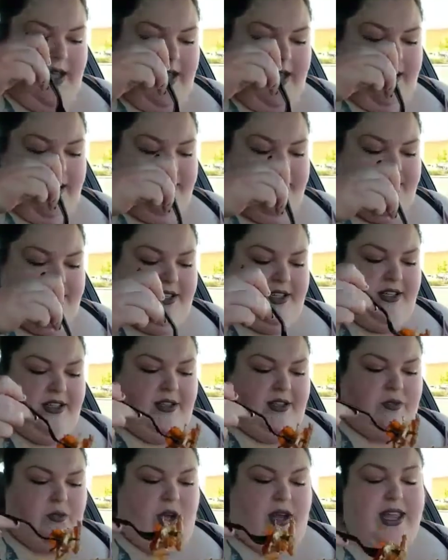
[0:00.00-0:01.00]
I am
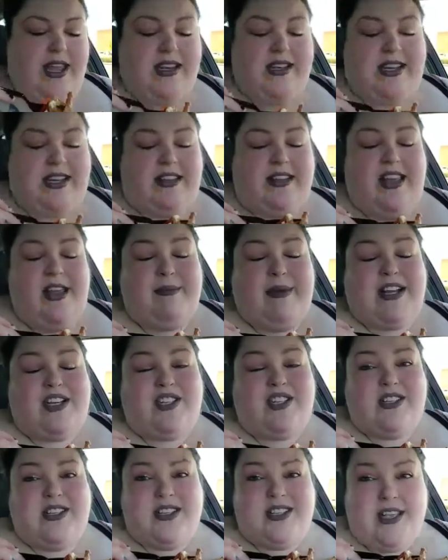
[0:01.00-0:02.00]
still walking daily. I'm
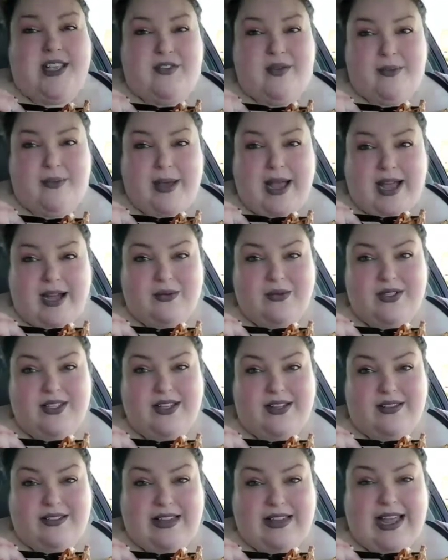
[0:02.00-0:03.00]
actually 7
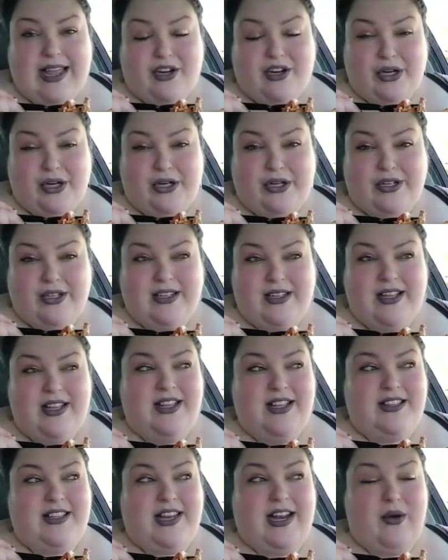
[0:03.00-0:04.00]
pounds lighter
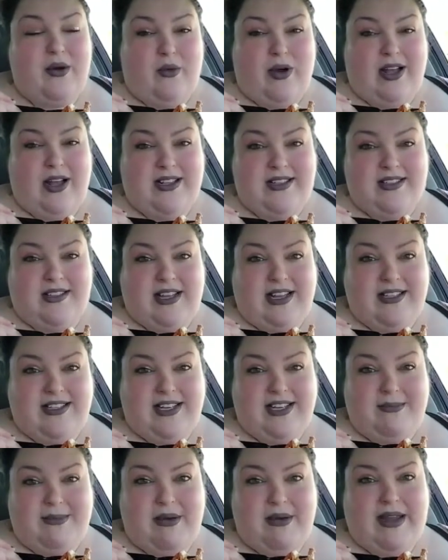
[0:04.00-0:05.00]
than I was the
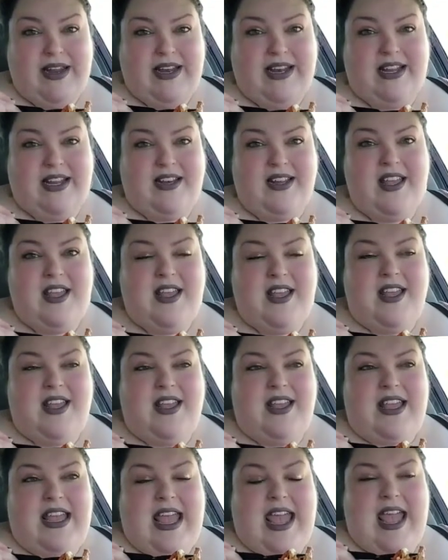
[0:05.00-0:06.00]
last time I weighed in.
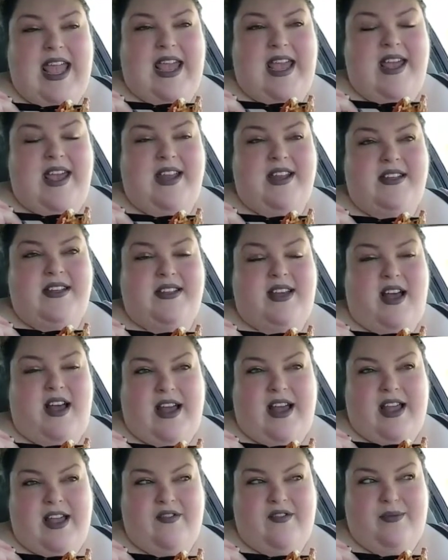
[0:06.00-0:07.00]
And
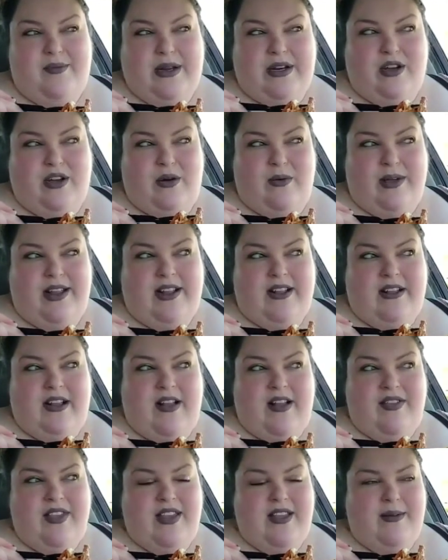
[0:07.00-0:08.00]
I've been going,
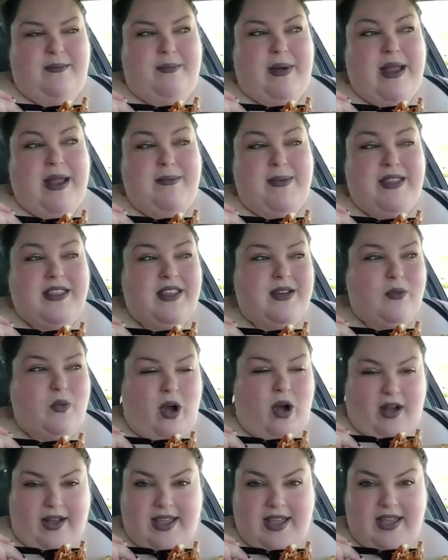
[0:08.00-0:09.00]
I think might be the
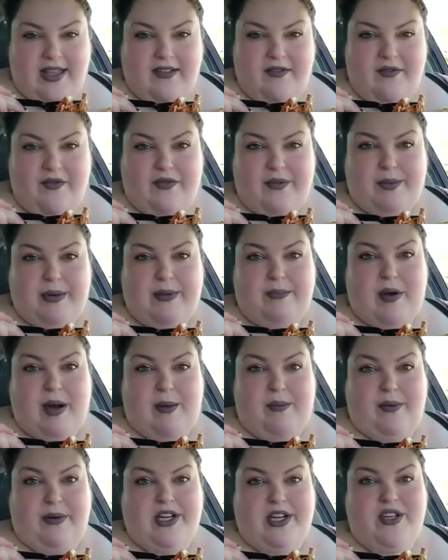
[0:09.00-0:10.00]
walking in
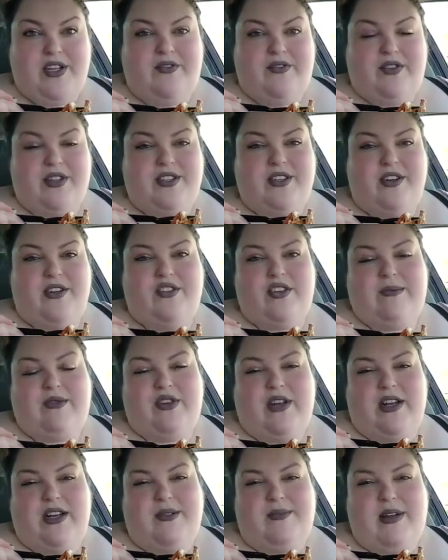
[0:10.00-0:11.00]
preparation for surgery. I'm
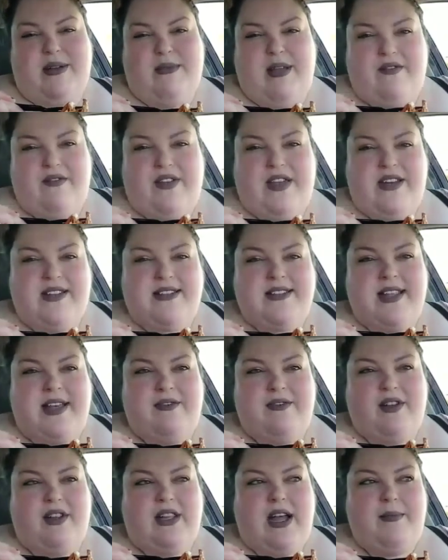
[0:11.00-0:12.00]
trying to bring my fitness
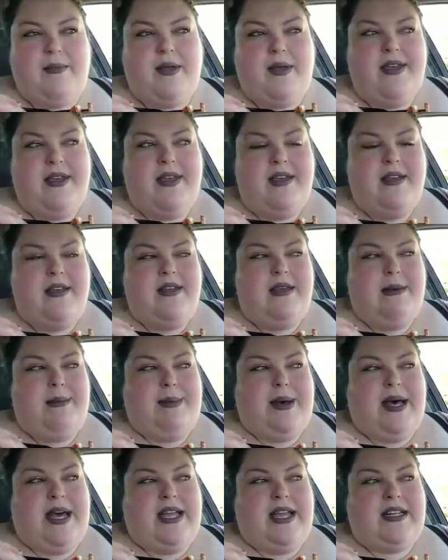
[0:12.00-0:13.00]
level up.
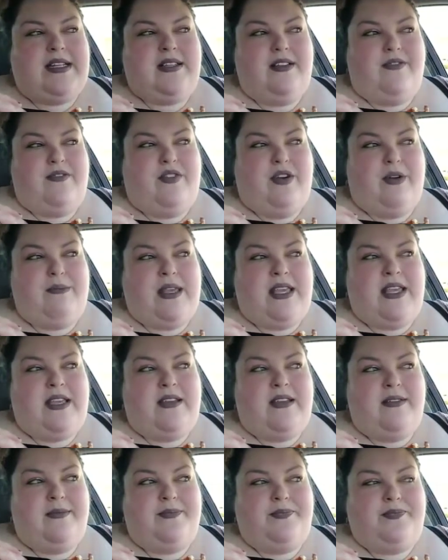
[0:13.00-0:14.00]
But for
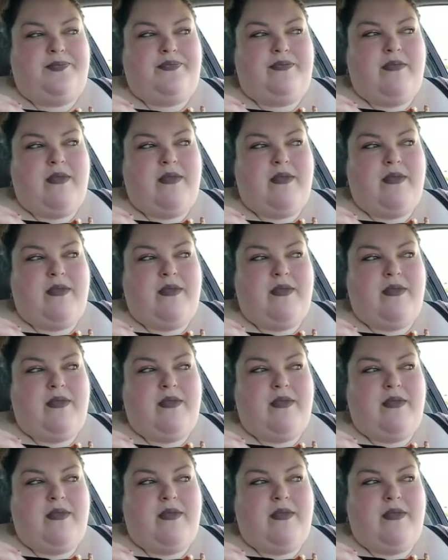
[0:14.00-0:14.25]
me,